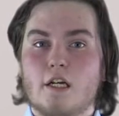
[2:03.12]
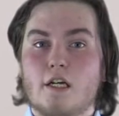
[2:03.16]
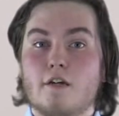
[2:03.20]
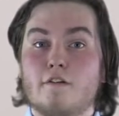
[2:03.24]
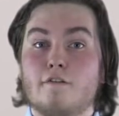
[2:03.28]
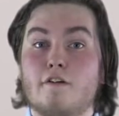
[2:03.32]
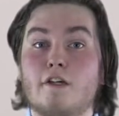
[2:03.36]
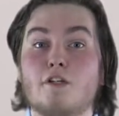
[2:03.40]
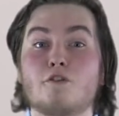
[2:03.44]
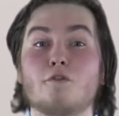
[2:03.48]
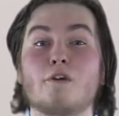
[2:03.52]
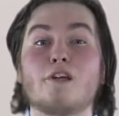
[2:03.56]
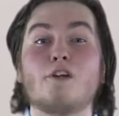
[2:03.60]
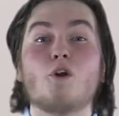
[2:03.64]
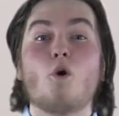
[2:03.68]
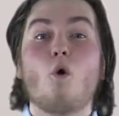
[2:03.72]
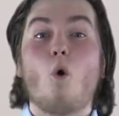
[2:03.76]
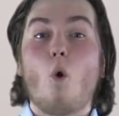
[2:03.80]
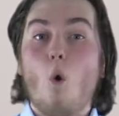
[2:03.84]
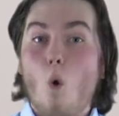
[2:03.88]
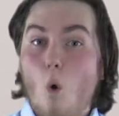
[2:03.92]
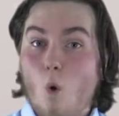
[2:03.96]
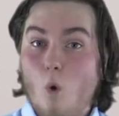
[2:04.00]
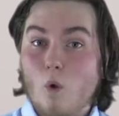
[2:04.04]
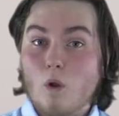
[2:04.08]
featuring in
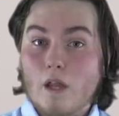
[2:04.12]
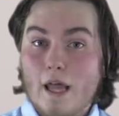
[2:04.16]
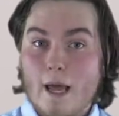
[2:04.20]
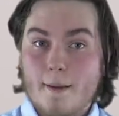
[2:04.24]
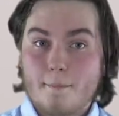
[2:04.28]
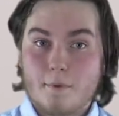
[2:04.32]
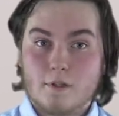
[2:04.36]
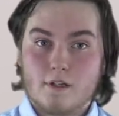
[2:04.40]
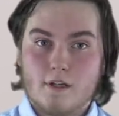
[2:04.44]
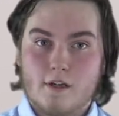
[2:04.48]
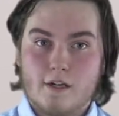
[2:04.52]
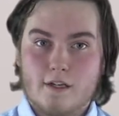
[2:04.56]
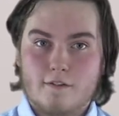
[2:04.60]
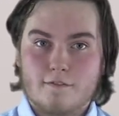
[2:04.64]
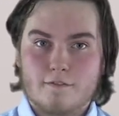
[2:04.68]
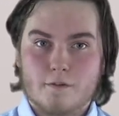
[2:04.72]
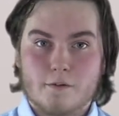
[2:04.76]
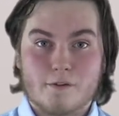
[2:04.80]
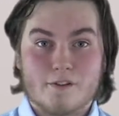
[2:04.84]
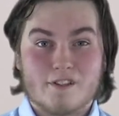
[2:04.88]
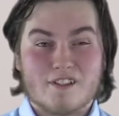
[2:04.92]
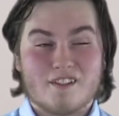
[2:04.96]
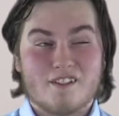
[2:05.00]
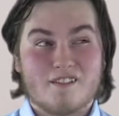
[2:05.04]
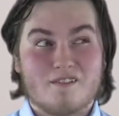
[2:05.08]
all Apple iPhones
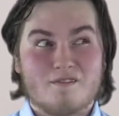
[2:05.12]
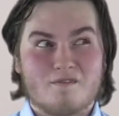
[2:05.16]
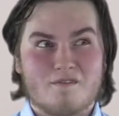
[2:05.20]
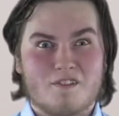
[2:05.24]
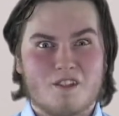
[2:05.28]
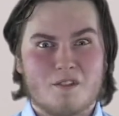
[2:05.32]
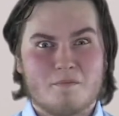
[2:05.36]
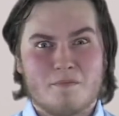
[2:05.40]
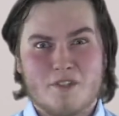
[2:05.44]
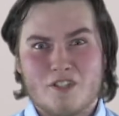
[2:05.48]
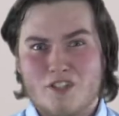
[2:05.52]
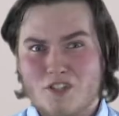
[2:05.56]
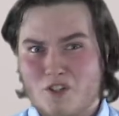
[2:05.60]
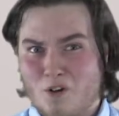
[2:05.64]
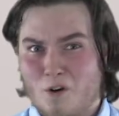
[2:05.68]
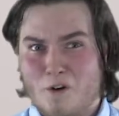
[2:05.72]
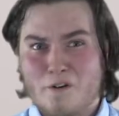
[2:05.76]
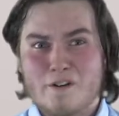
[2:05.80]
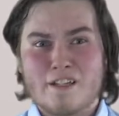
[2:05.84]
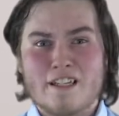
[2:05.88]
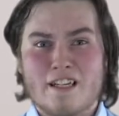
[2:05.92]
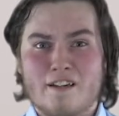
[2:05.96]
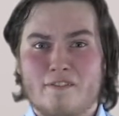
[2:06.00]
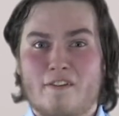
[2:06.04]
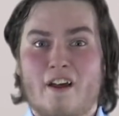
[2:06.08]
and the
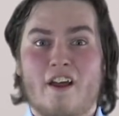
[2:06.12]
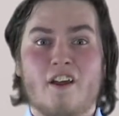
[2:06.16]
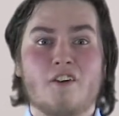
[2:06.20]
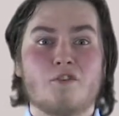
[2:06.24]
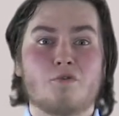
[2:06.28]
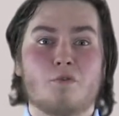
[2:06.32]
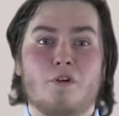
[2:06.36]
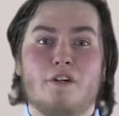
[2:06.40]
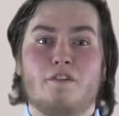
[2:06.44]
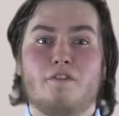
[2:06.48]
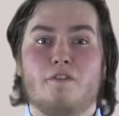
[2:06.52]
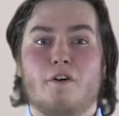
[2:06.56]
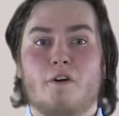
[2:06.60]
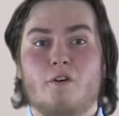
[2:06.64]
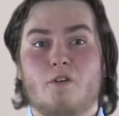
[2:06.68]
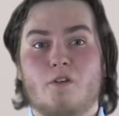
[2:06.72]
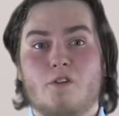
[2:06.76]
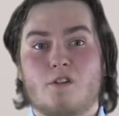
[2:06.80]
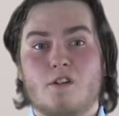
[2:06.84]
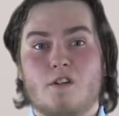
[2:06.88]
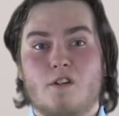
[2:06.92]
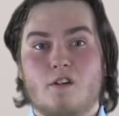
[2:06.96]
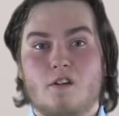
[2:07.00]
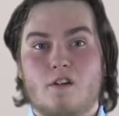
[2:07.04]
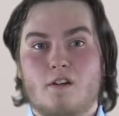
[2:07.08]
majority of Android phones.
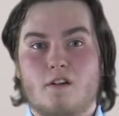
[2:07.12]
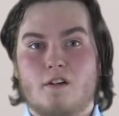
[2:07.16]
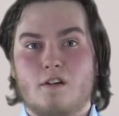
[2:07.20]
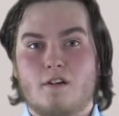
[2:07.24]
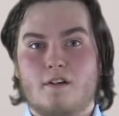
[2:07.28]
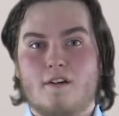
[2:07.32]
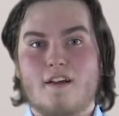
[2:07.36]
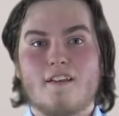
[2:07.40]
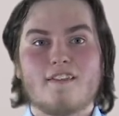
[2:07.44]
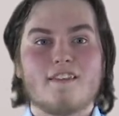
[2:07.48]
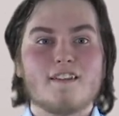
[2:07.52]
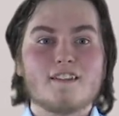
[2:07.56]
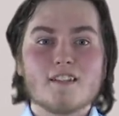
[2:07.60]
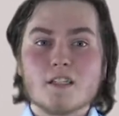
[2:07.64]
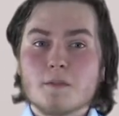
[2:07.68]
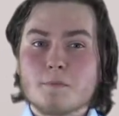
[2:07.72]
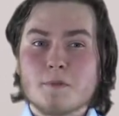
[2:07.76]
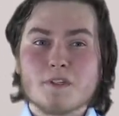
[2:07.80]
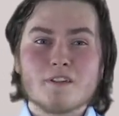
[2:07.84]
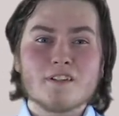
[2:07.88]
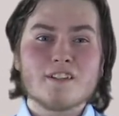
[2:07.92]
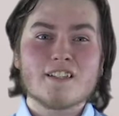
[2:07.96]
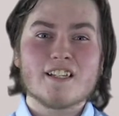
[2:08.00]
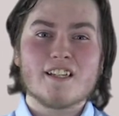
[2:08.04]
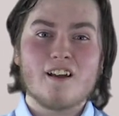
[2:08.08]
This is
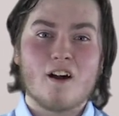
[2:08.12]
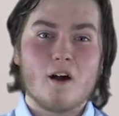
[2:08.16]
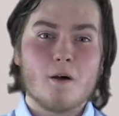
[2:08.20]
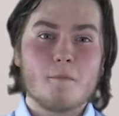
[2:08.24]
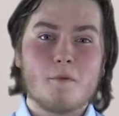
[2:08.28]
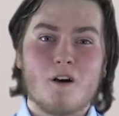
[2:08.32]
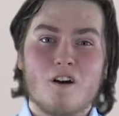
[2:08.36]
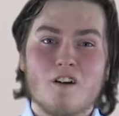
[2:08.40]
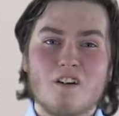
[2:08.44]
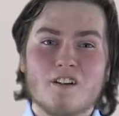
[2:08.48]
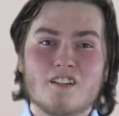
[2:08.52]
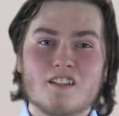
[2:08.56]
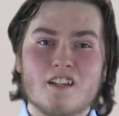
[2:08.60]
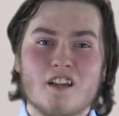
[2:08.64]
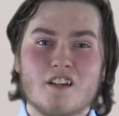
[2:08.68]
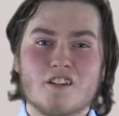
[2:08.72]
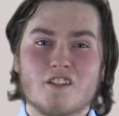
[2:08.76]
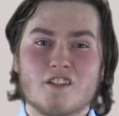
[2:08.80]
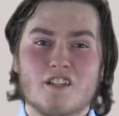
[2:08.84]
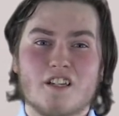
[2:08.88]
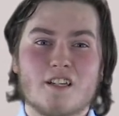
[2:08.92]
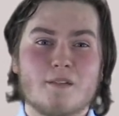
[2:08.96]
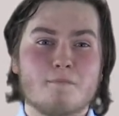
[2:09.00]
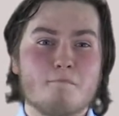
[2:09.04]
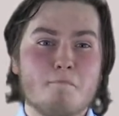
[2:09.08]
because the Arm architecture
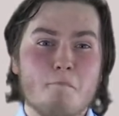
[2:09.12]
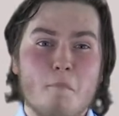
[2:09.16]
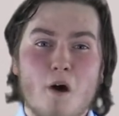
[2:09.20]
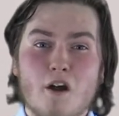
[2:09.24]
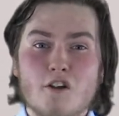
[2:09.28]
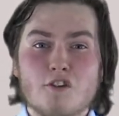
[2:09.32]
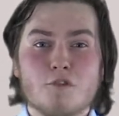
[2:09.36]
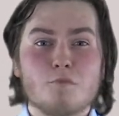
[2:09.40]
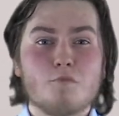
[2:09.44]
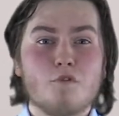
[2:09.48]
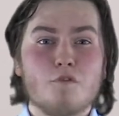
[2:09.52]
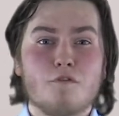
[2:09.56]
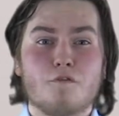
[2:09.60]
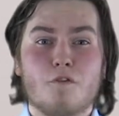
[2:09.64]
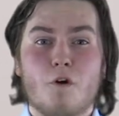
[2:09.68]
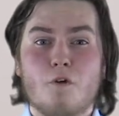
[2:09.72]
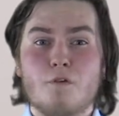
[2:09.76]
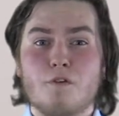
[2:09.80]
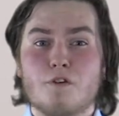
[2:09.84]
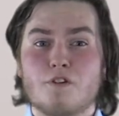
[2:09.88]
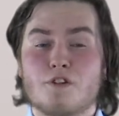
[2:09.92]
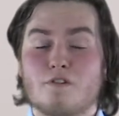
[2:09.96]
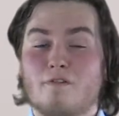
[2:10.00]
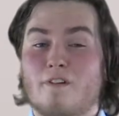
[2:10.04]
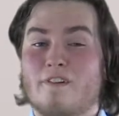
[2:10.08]
is much more
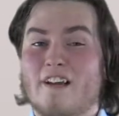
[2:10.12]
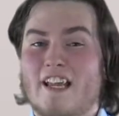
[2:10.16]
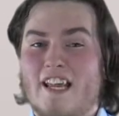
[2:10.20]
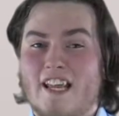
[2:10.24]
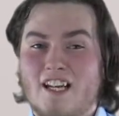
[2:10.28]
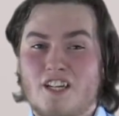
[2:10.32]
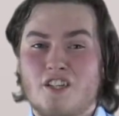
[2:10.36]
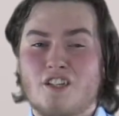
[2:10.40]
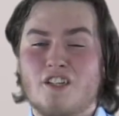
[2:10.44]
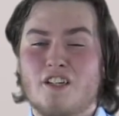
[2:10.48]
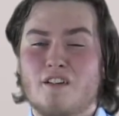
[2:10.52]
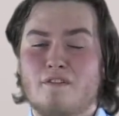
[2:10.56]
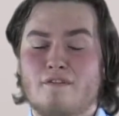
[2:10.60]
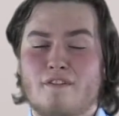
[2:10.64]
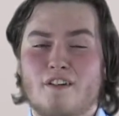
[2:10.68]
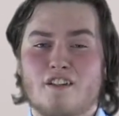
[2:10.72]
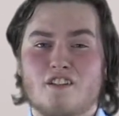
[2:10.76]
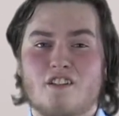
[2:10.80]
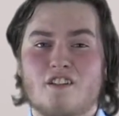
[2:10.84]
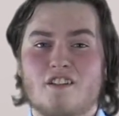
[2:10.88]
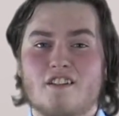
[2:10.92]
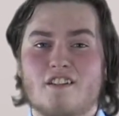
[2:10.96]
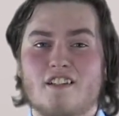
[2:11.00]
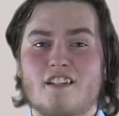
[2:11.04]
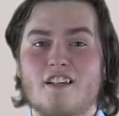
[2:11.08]
focused around energy
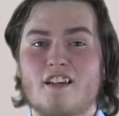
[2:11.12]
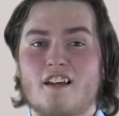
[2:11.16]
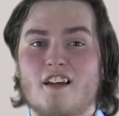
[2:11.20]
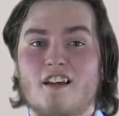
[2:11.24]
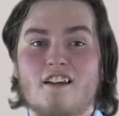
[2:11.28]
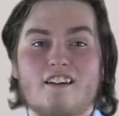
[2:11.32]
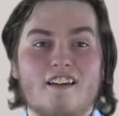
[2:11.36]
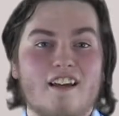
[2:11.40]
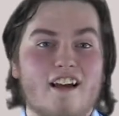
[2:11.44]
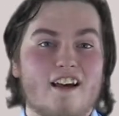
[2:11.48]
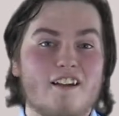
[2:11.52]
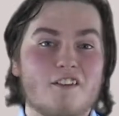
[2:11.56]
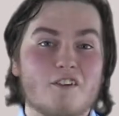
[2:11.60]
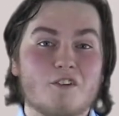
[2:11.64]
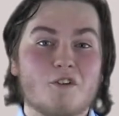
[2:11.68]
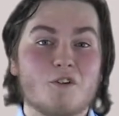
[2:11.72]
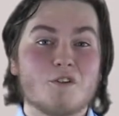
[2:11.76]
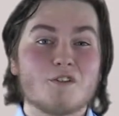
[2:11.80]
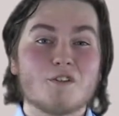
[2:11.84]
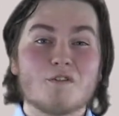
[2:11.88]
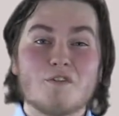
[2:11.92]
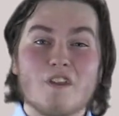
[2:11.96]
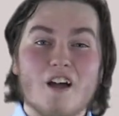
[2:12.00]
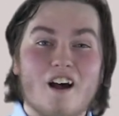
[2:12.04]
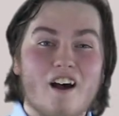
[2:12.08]
efficiency at the cost
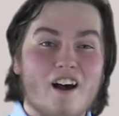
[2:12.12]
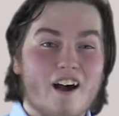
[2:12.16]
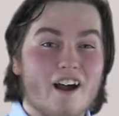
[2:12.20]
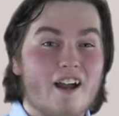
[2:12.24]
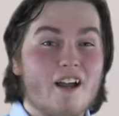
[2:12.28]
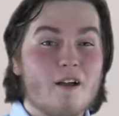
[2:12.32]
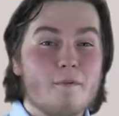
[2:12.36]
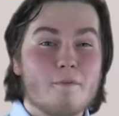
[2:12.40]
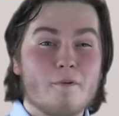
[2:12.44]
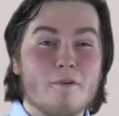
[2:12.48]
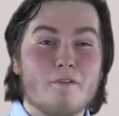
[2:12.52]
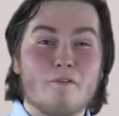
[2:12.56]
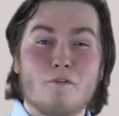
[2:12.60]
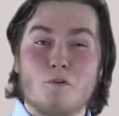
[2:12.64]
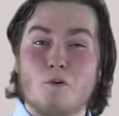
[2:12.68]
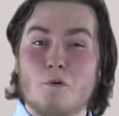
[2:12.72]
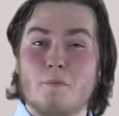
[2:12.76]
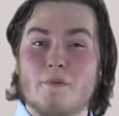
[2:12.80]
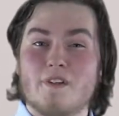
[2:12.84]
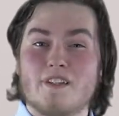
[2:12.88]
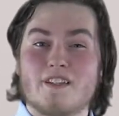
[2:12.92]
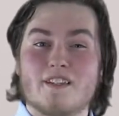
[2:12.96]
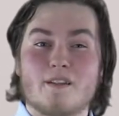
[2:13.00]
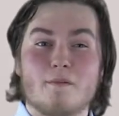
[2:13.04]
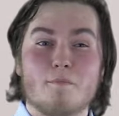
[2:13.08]
of the higher
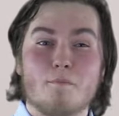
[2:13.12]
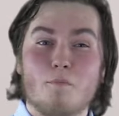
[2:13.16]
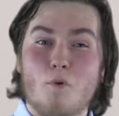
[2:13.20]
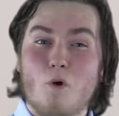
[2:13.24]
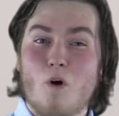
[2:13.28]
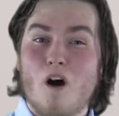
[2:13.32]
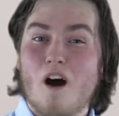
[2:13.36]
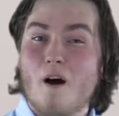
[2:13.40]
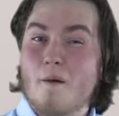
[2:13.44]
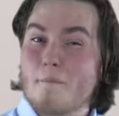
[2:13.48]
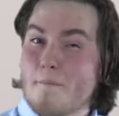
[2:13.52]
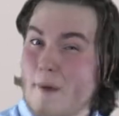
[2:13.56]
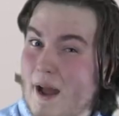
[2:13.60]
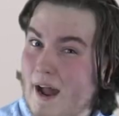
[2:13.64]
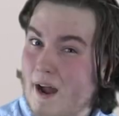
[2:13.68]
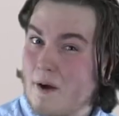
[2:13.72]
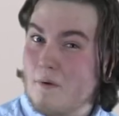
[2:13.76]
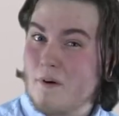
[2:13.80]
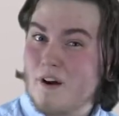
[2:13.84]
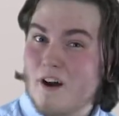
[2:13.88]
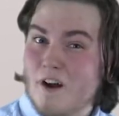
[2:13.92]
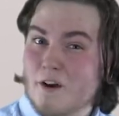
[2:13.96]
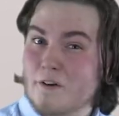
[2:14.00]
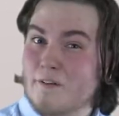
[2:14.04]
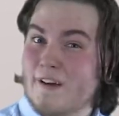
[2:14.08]
performance that more
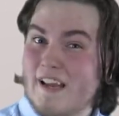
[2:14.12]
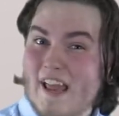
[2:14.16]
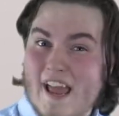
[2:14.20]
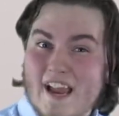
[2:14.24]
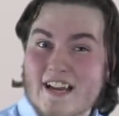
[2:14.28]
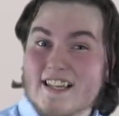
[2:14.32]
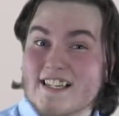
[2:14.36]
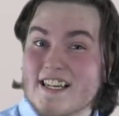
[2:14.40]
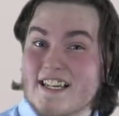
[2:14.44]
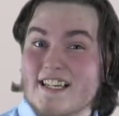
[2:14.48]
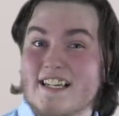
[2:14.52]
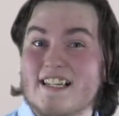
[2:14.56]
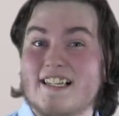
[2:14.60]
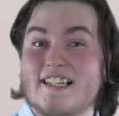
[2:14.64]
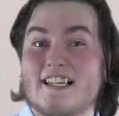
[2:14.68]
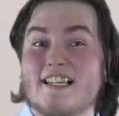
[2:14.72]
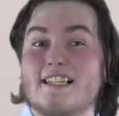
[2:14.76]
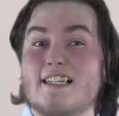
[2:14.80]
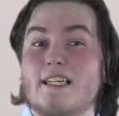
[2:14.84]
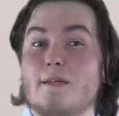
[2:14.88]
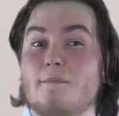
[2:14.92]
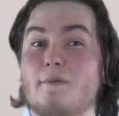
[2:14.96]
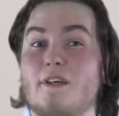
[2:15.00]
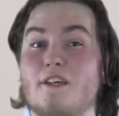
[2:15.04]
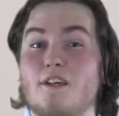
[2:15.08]
power-hungry x86
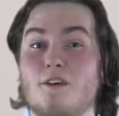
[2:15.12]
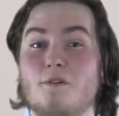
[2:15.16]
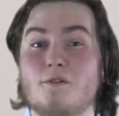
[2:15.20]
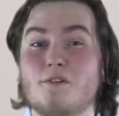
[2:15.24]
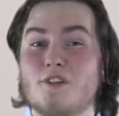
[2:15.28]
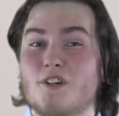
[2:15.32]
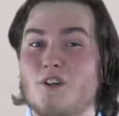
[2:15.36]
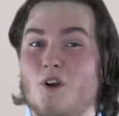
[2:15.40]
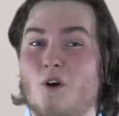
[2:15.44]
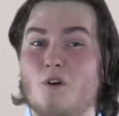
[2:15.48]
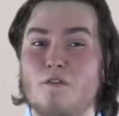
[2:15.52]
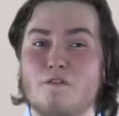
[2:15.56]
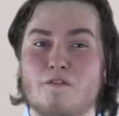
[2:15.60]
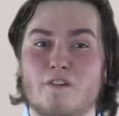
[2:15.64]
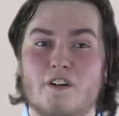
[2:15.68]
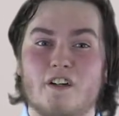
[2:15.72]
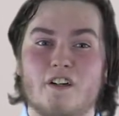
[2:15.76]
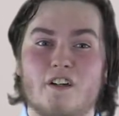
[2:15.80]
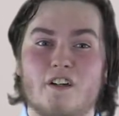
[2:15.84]
CPUs can offer.